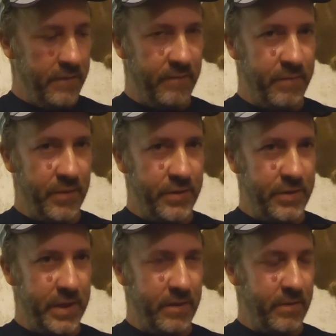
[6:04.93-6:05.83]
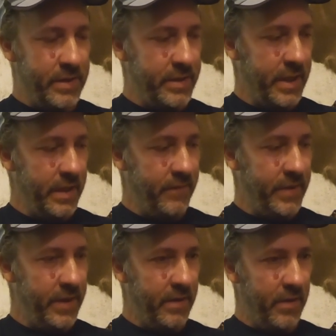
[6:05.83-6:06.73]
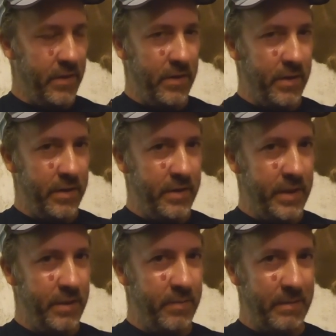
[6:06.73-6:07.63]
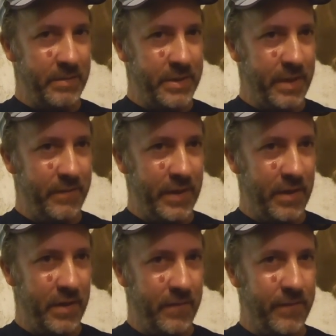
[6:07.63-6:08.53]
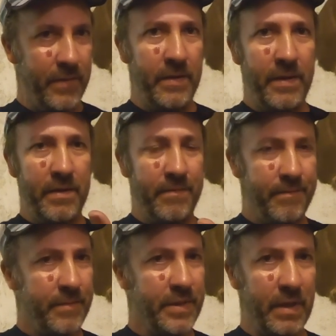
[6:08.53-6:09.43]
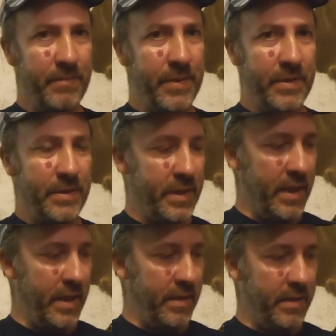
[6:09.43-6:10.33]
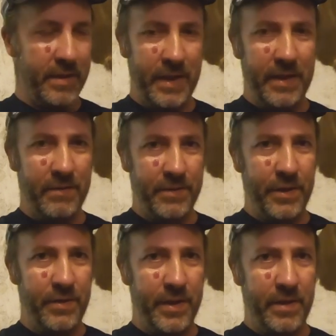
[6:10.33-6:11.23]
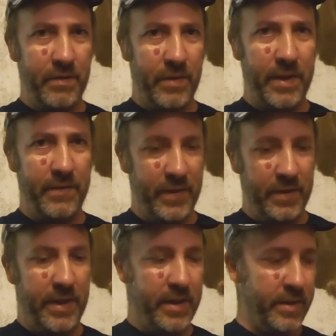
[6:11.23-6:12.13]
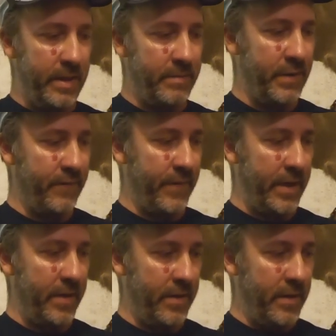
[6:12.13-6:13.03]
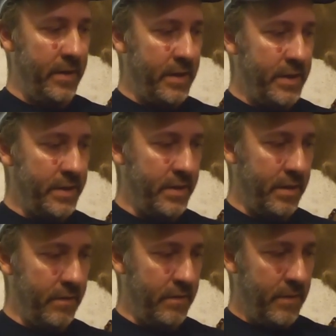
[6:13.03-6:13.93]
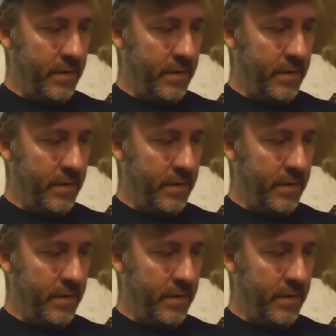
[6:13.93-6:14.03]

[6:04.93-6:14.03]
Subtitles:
if you pull the trigger with the safety on and then you pop the safety off, something's not got a little dirt in there or whatever, a lot of times so far. So